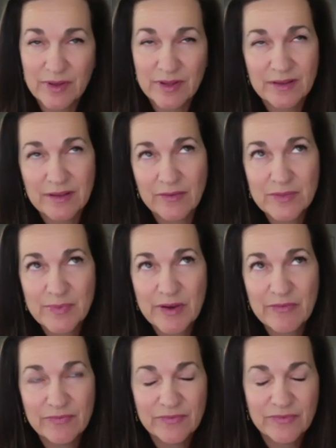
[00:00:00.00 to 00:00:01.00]
that was about
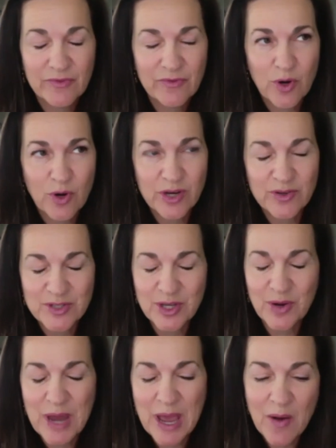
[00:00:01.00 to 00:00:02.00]
4 years ago
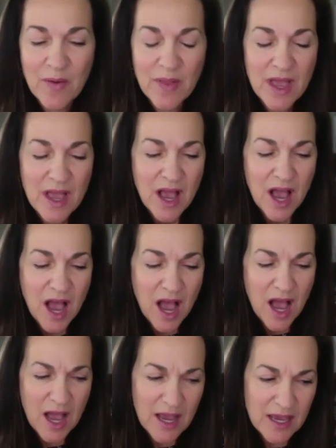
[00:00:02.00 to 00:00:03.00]
now,
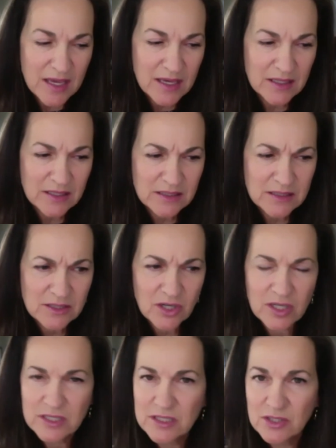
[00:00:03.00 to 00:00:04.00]
I started
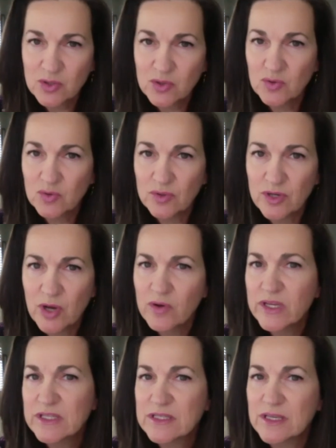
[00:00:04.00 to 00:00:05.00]
to notice
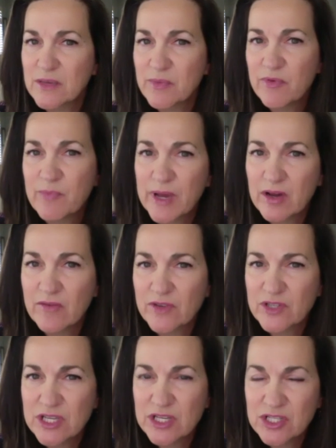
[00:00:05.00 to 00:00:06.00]
that some of my
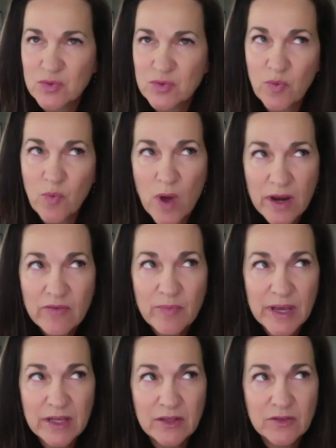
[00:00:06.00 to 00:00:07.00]
conversations with one of my
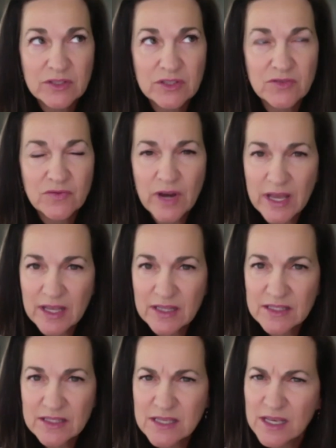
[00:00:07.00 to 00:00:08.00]
closest friends
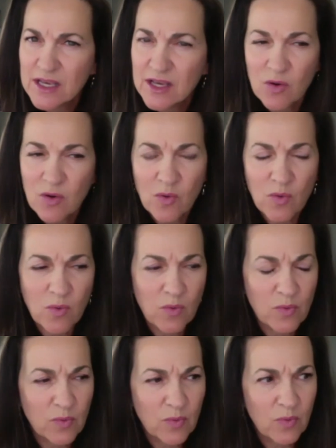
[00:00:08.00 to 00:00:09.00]

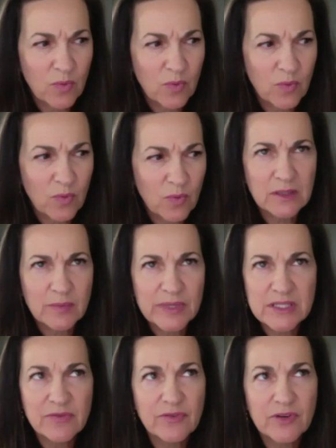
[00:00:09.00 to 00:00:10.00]
was a little bit
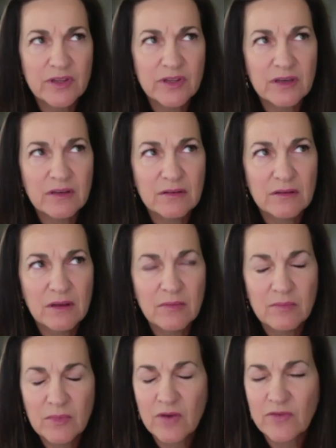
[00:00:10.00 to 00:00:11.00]
different than
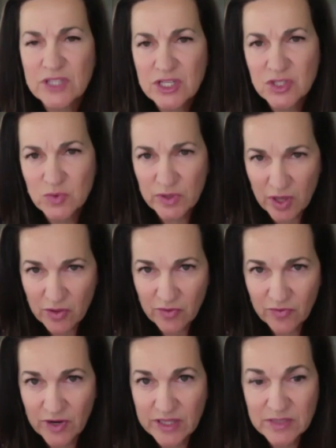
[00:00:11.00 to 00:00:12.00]
conversations with other
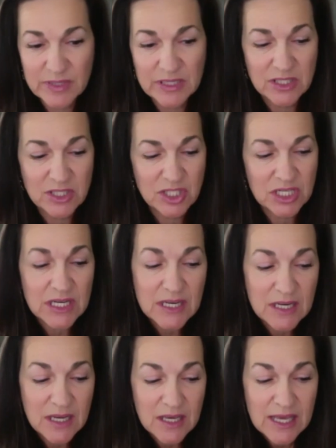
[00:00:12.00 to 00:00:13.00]
friends, because she
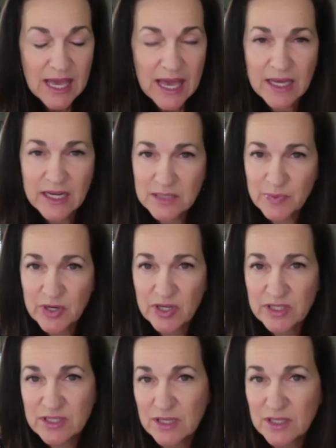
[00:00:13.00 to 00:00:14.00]
had experienced
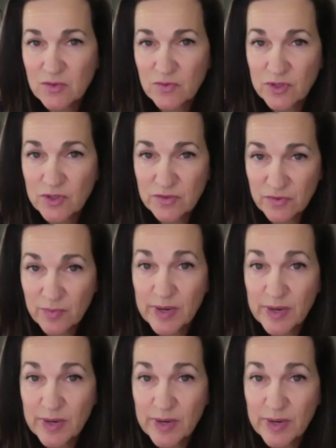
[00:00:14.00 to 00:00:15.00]
a divorce of her
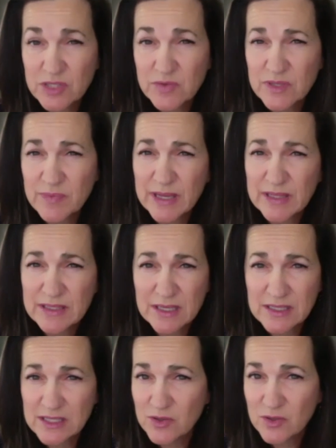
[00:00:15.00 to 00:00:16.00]
parents when she was about 6
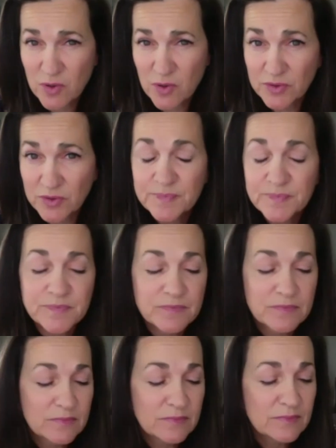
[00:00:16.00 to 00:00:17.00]
years old.
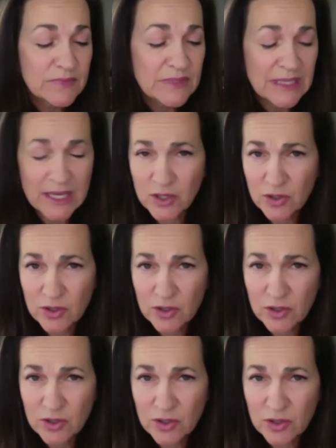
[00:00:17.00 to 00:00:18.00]
And currently at
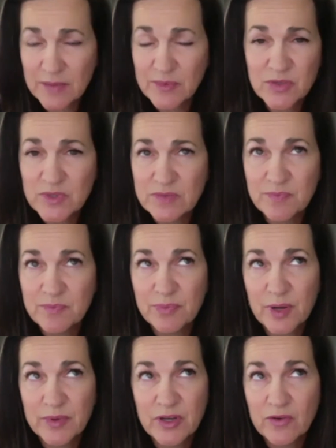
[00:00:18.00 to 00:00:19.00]
the time she was probably
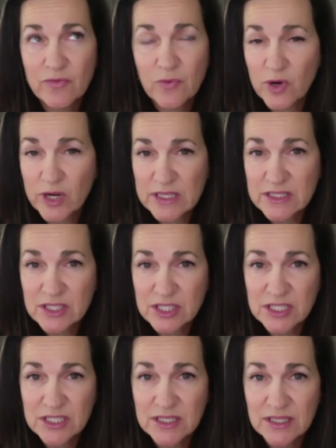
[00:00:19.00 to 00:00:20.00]
in her 40s, and
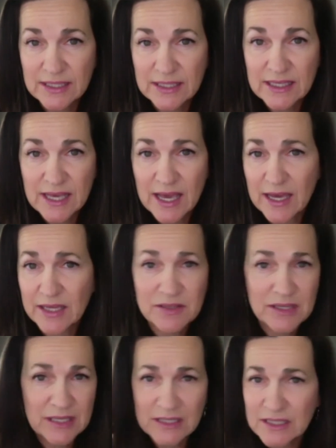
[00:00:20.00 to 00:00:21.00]
she had
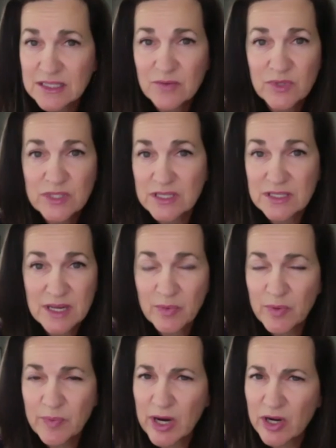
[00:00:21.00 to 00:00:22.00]
kids and was in a stable
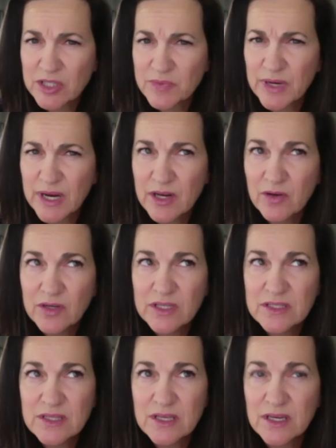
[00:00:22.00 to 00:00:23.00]
marriage. But I noticed
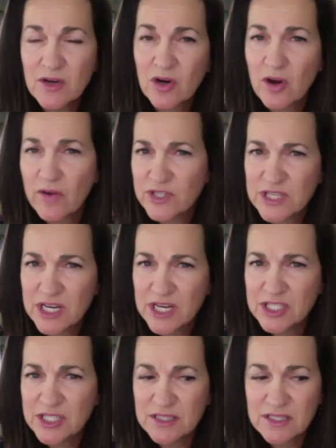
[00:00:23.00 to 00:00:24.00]
that in our
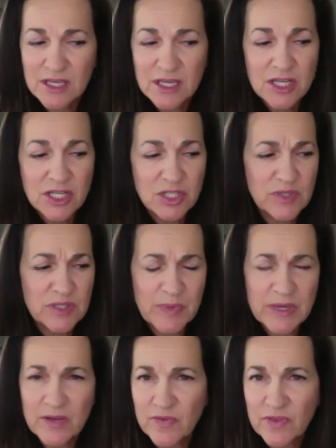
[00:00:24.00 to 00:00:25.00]
conversations, she would speak
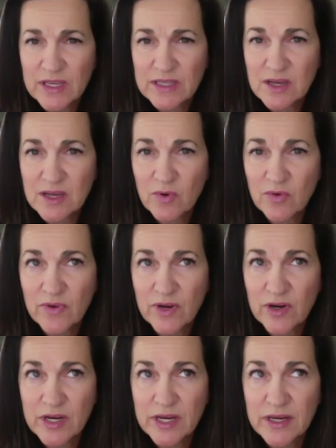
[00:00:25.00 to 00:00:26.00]
of things that were
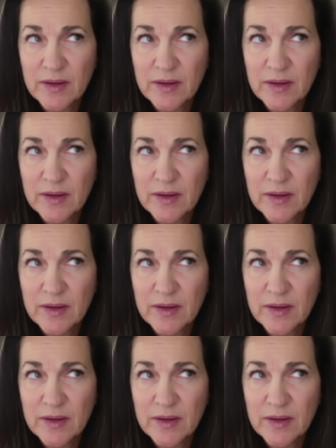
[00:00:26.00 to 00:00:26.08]
very